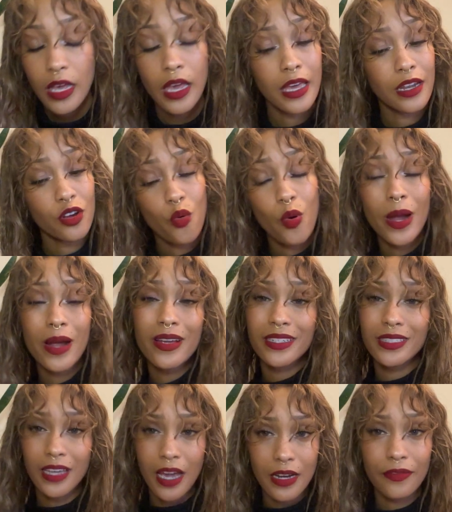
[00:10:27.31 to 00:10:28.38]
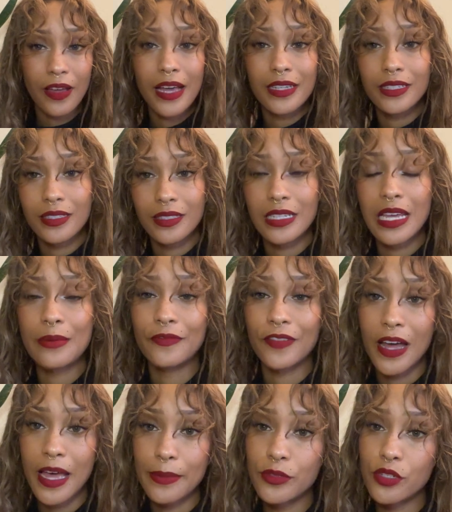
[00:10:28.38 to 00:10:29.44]
And Aquarius kind of has that same
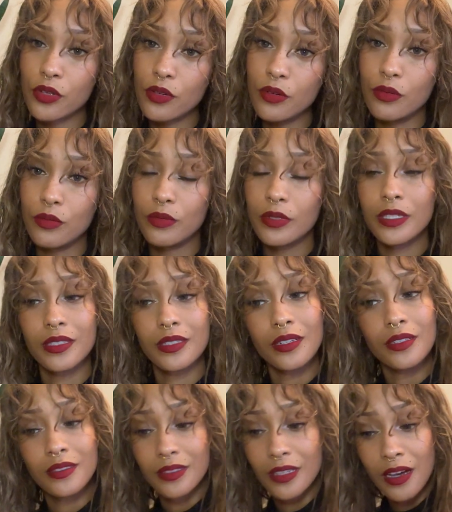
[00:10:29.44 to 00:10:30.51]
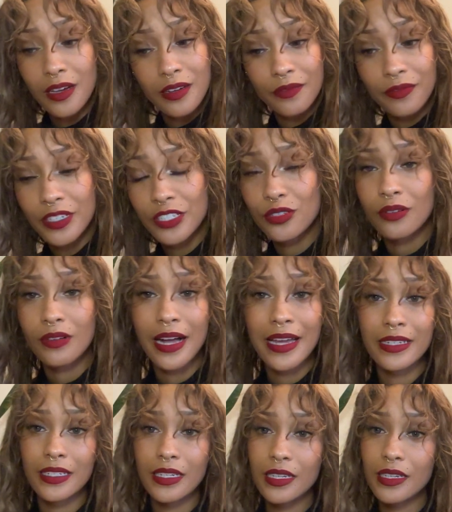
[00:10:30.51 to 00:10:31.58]
vibe too. It's unconventional
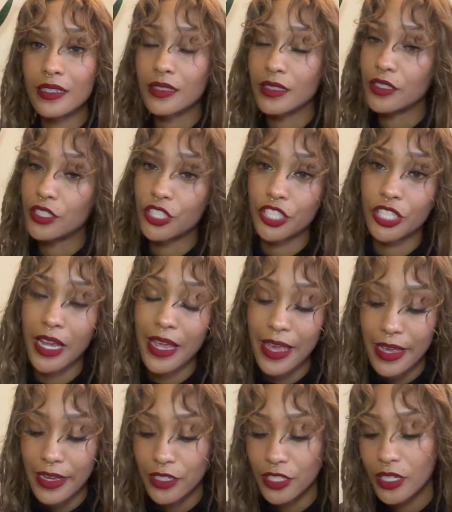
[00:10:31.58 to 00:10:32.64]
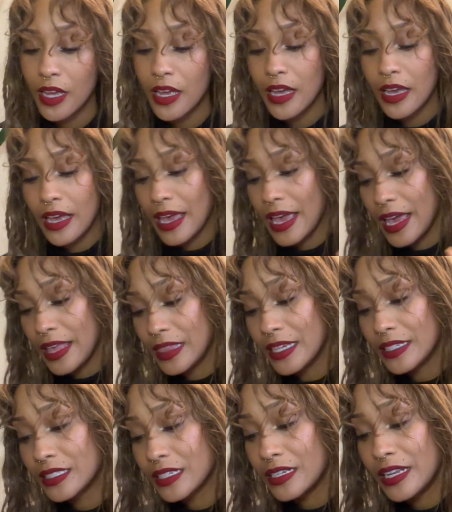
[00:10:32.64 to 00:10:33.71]
ideas, it's change. And
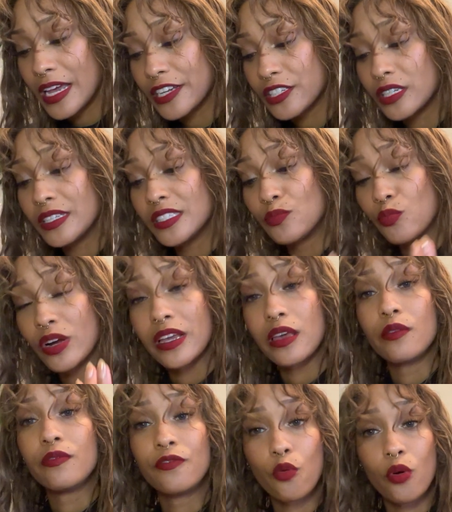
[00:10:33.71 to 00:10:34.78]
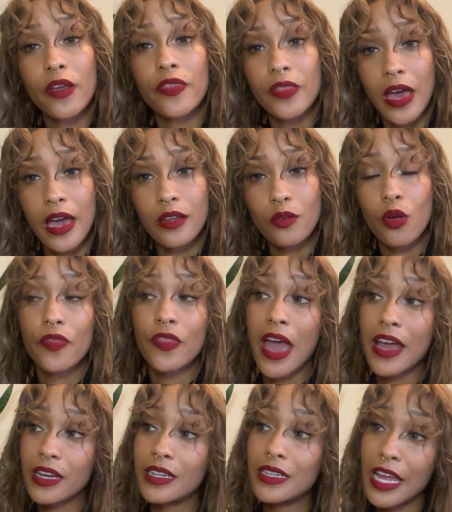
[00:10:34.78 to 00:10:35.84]
this connection is bringing forth that, or
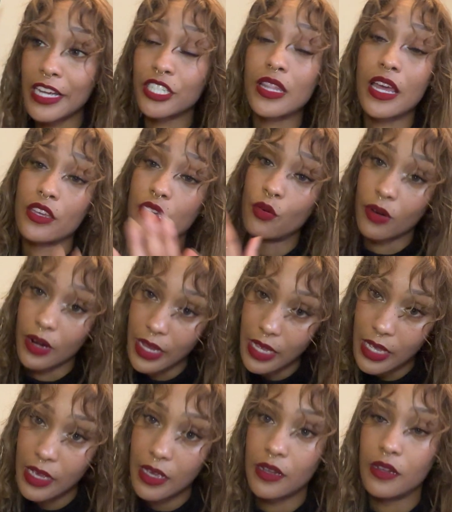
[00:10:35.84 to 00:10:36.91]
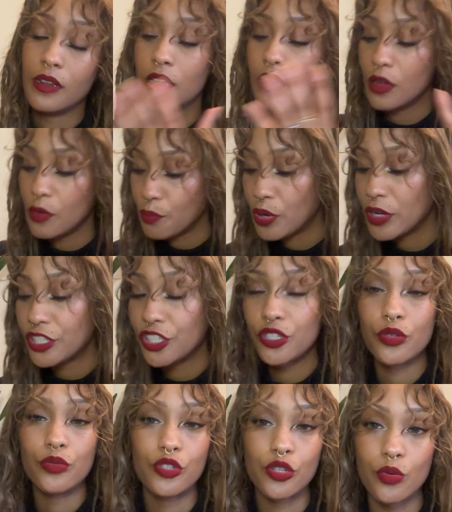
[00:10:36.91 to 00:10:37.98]
that connection that you were in pushed
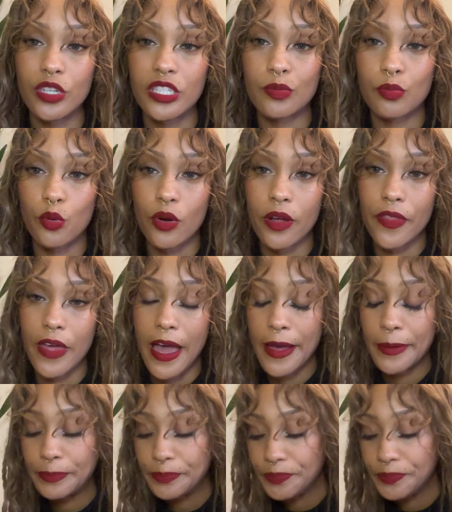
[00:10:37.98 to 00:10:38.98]
you to explore that.